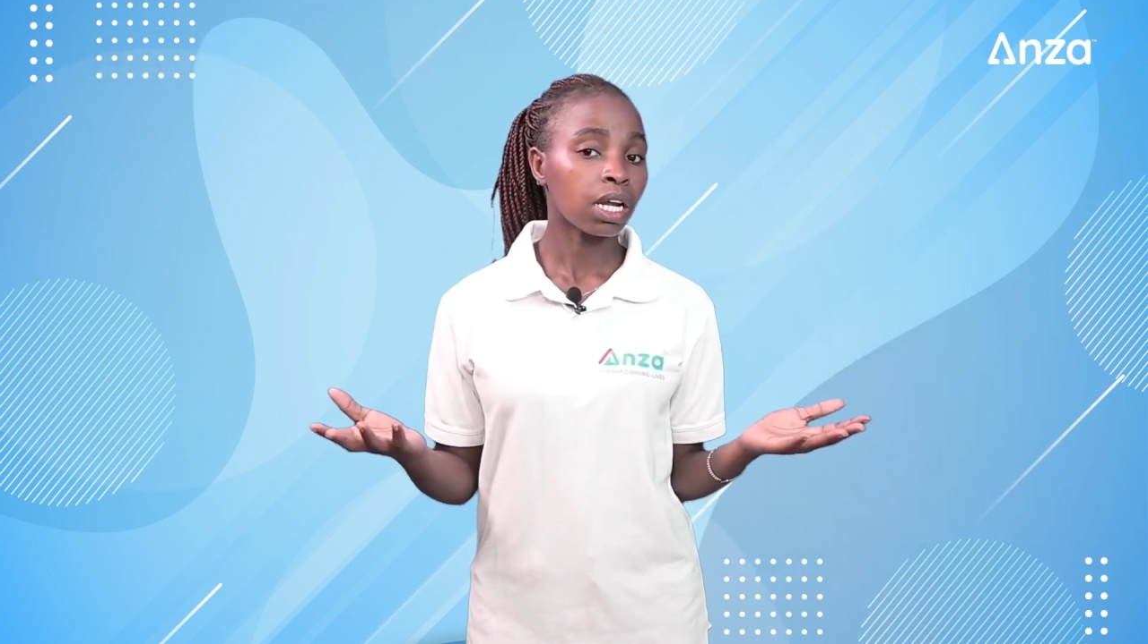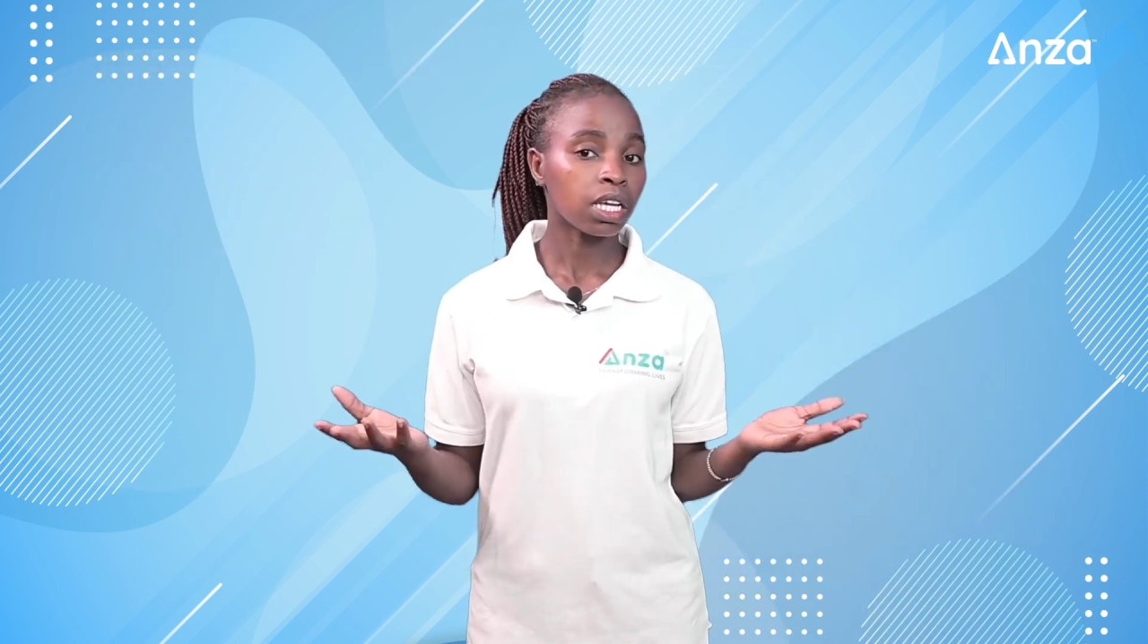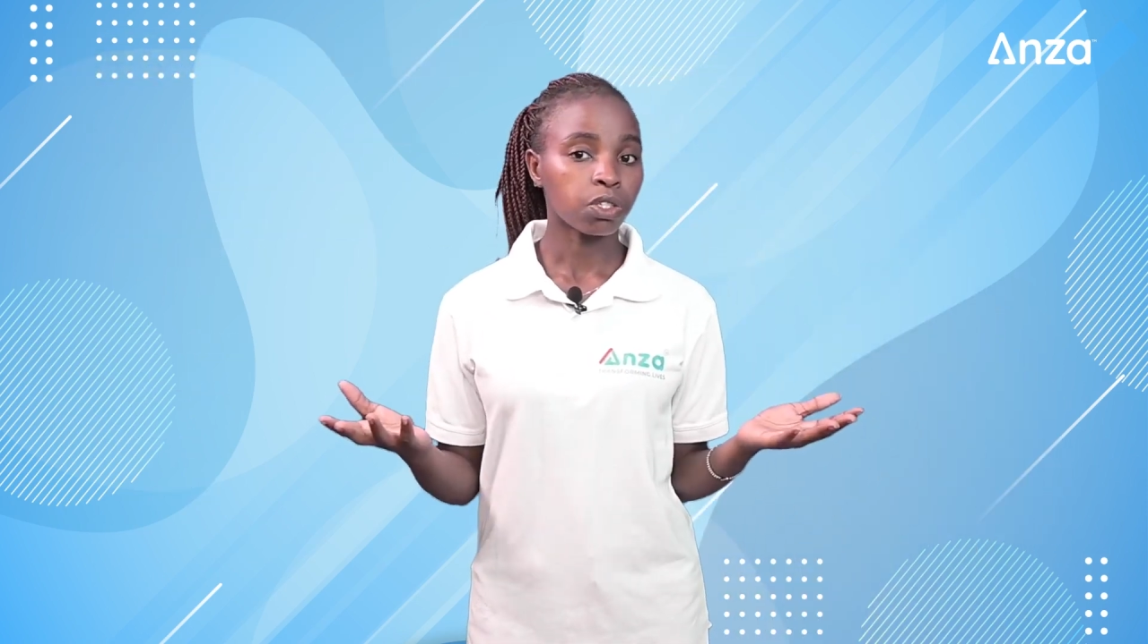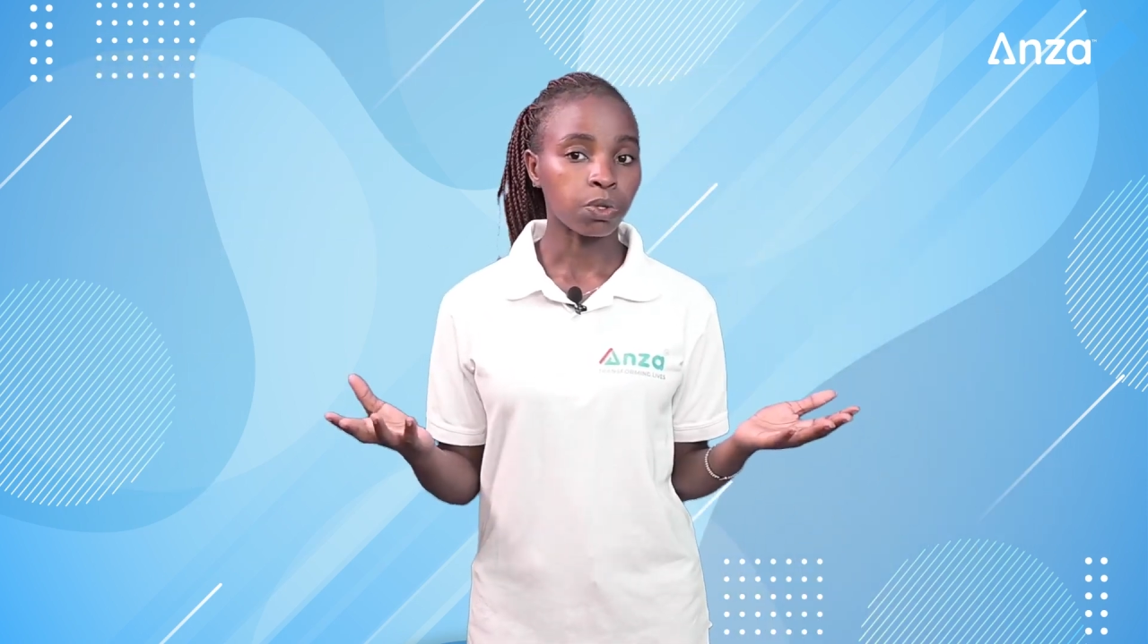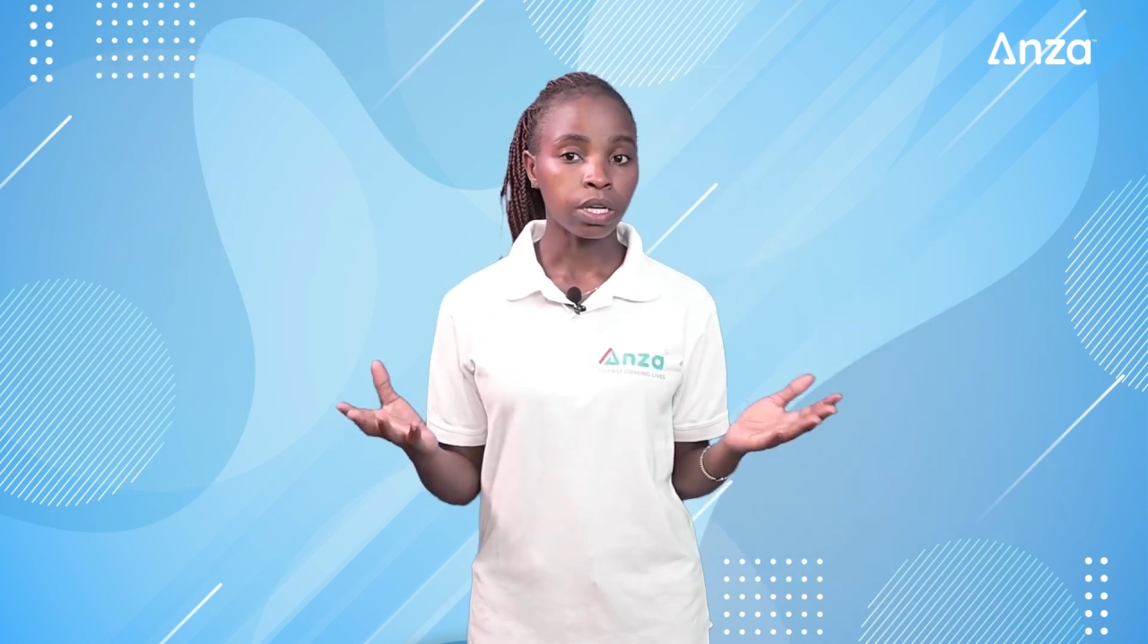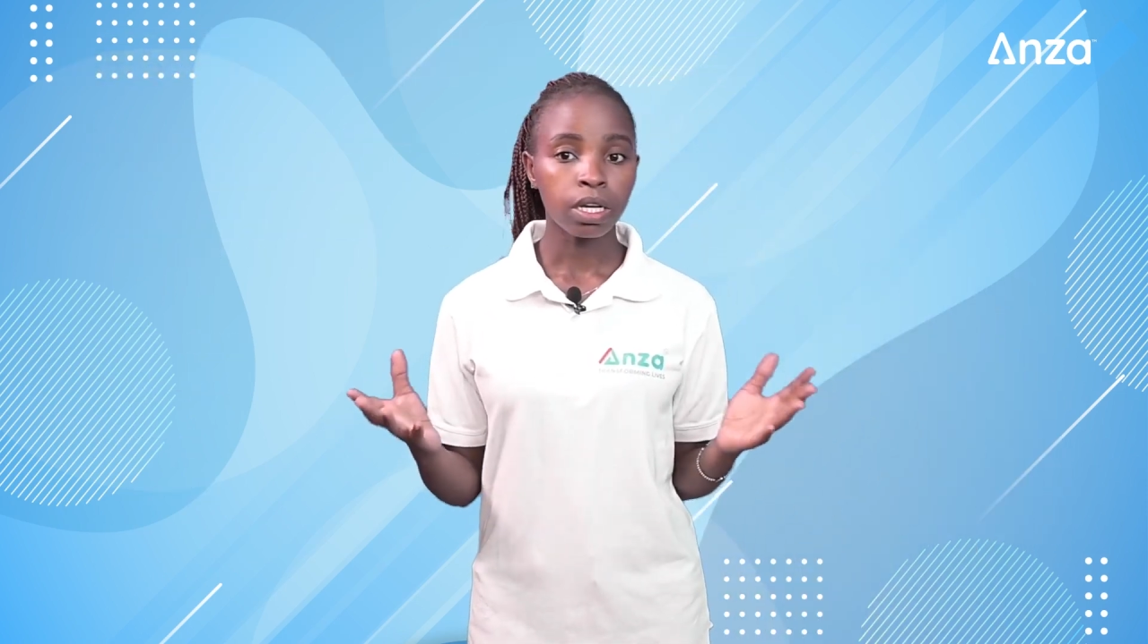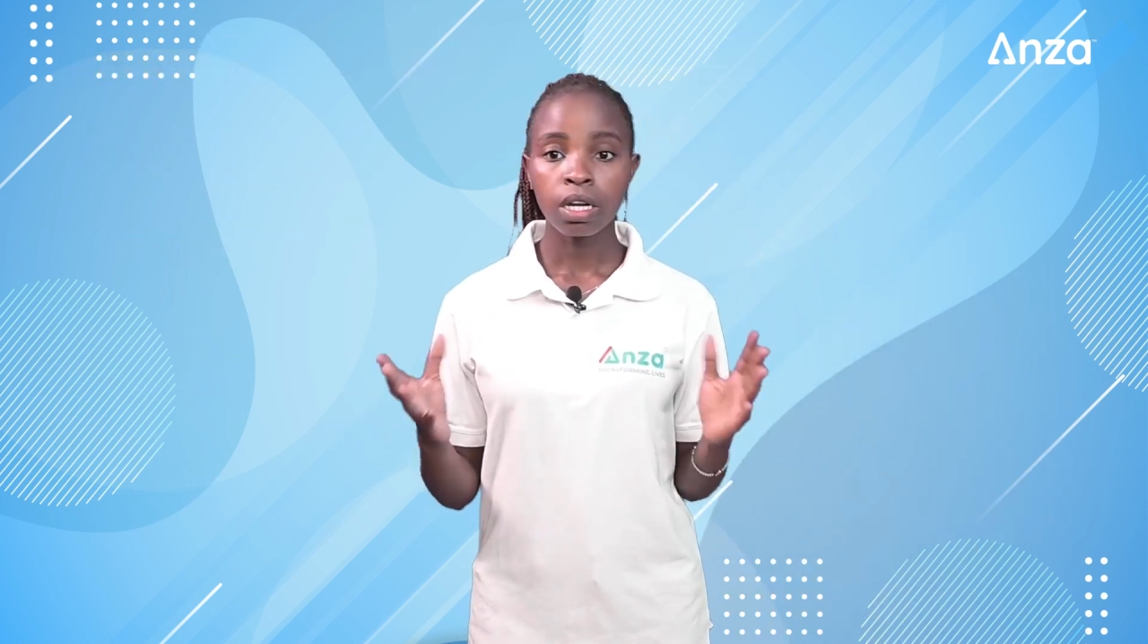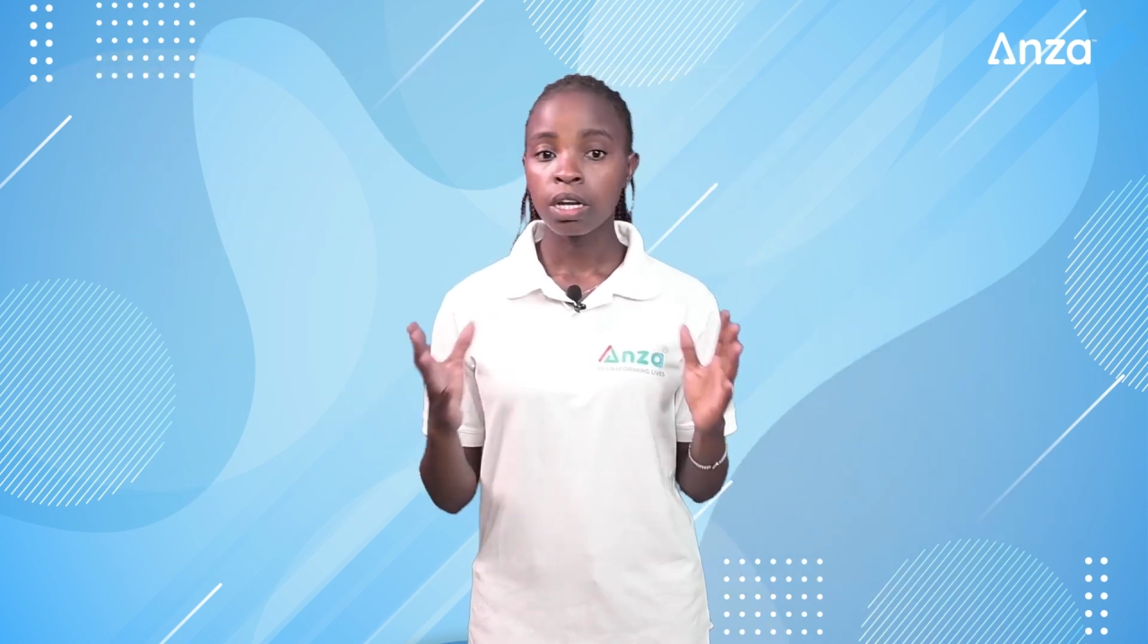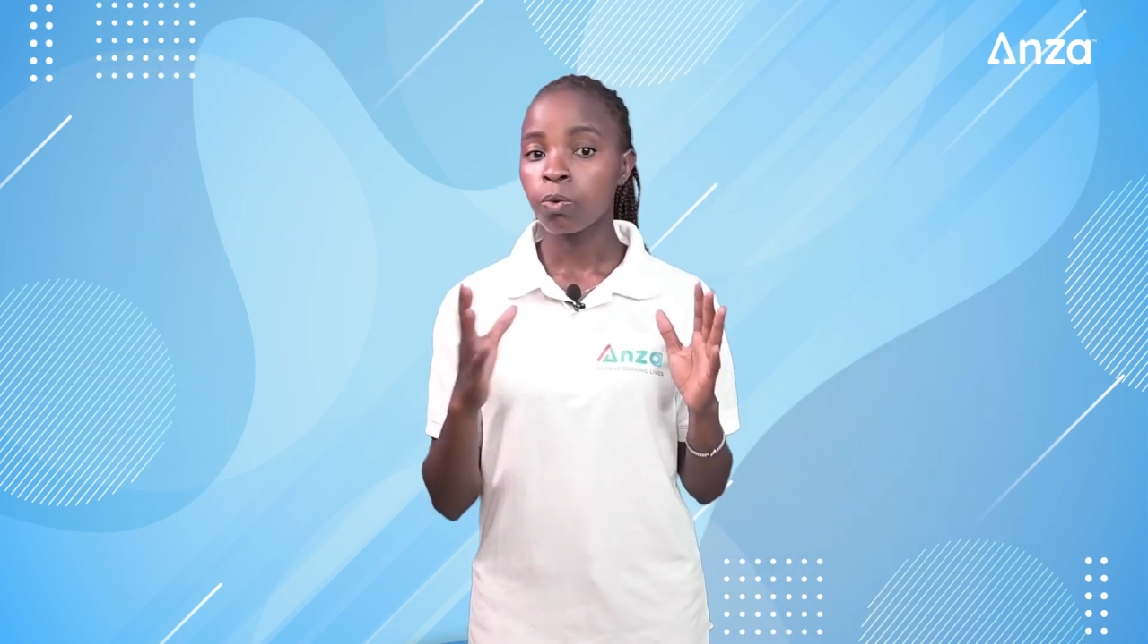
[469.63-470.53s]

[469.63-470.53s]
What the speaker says: lesson,